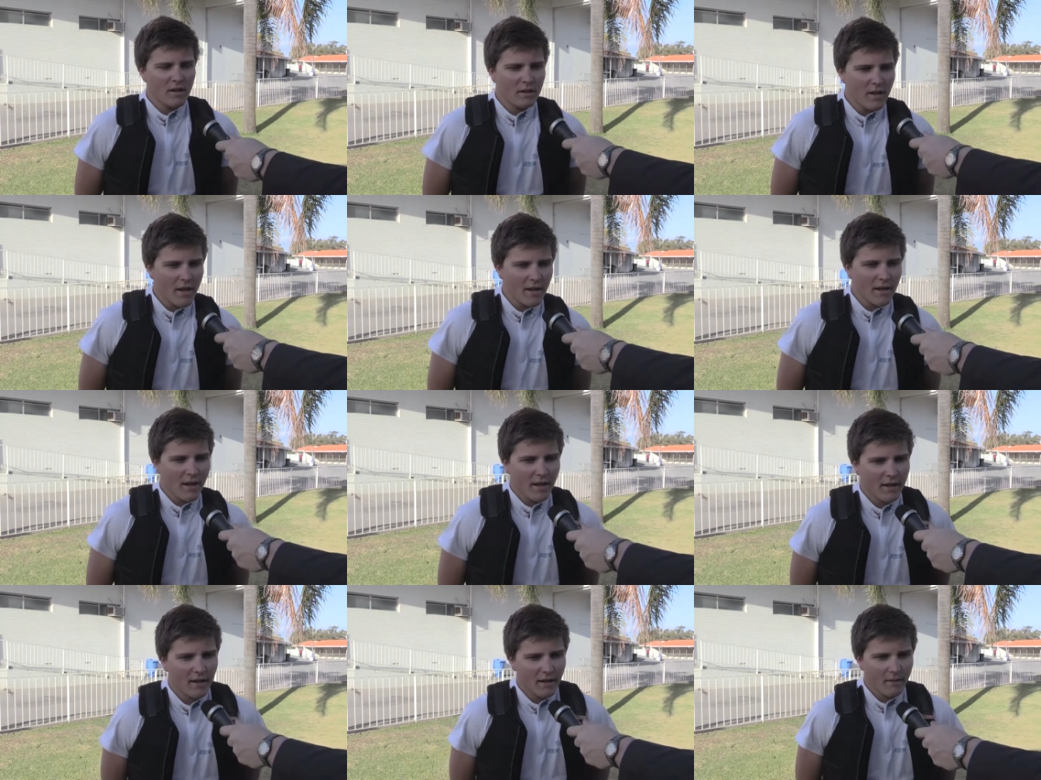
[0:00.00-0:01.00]
Yeah,
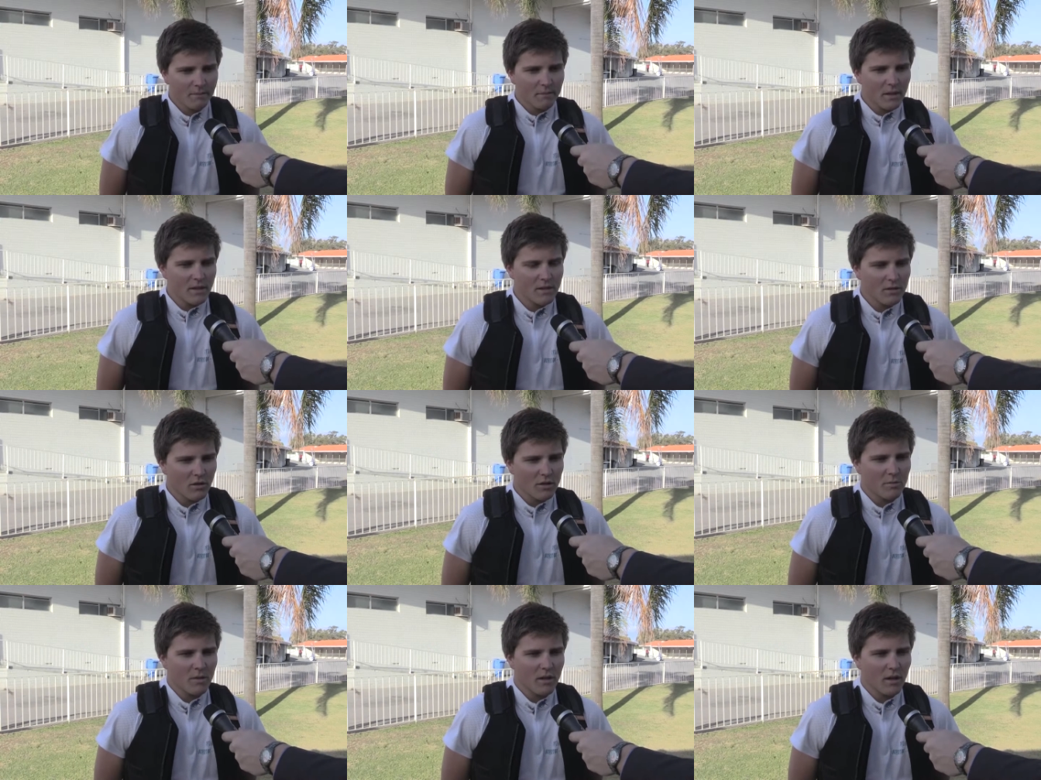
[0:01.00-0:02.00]
no, it, um, it is a
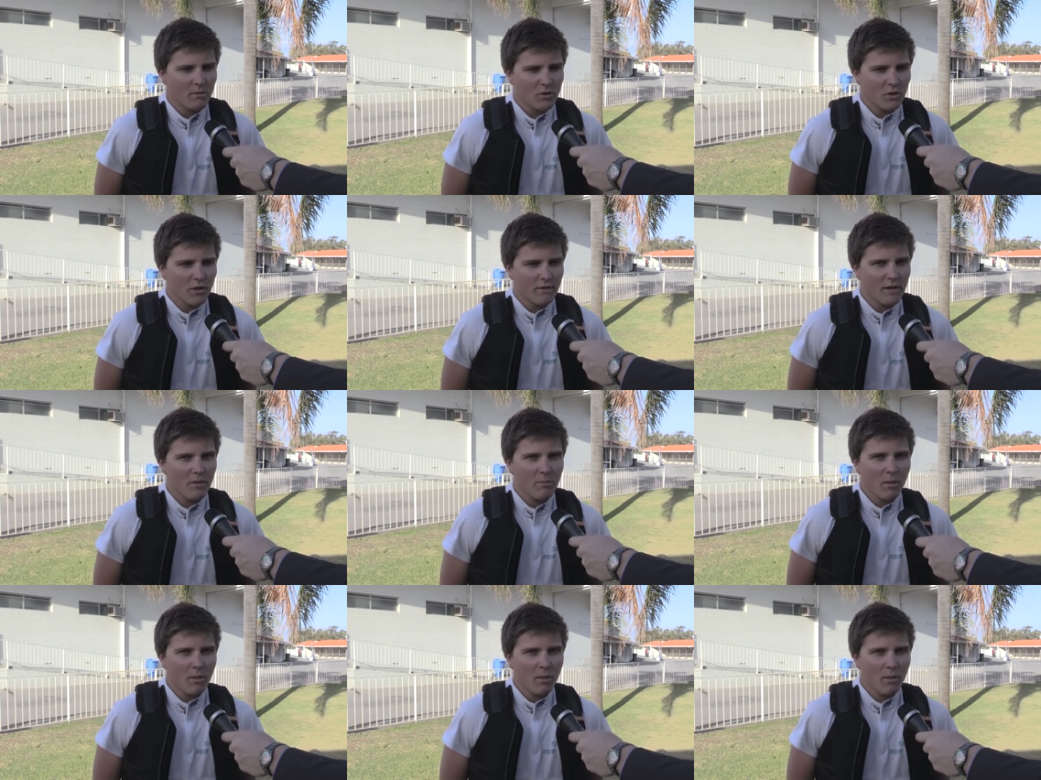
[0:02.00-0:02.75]
nice pickup drive there.